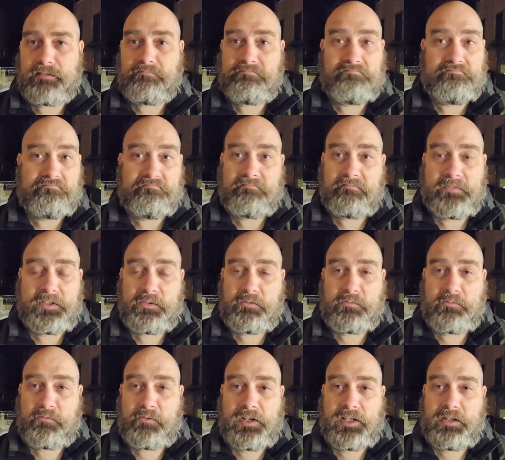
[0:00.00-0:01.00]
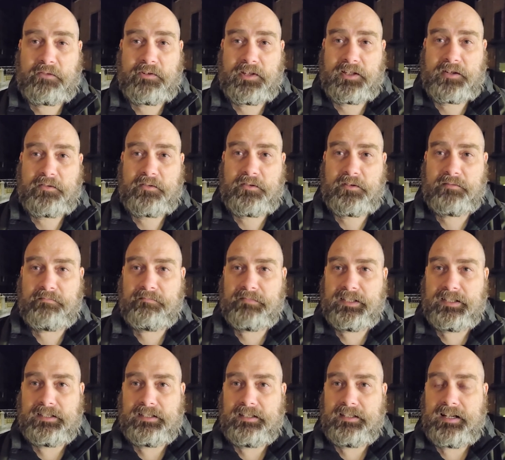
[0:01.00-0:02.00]
It was really, really cool.
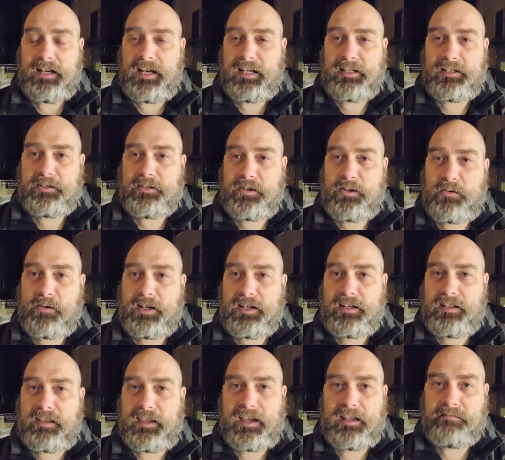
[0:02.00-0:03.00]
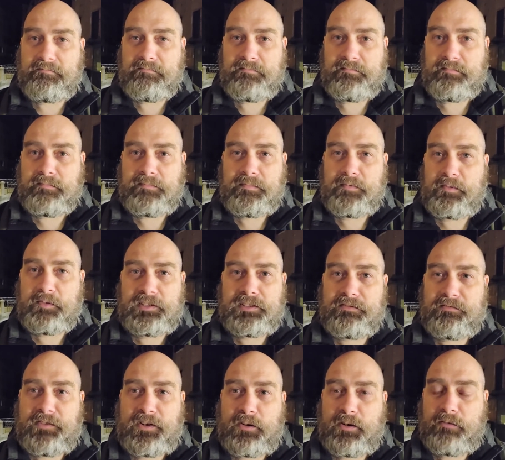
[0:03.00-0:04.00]
I didn't know any of that. It
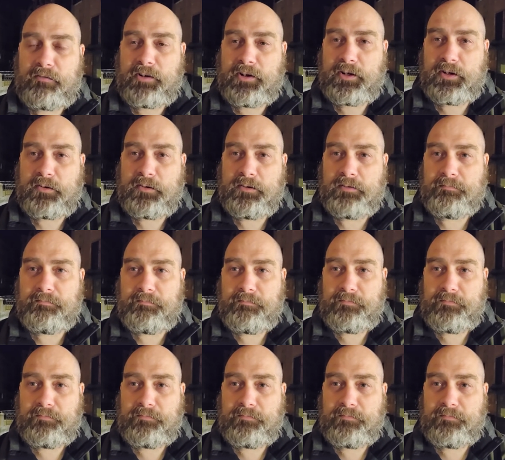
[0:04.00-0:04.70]
was very, very cool.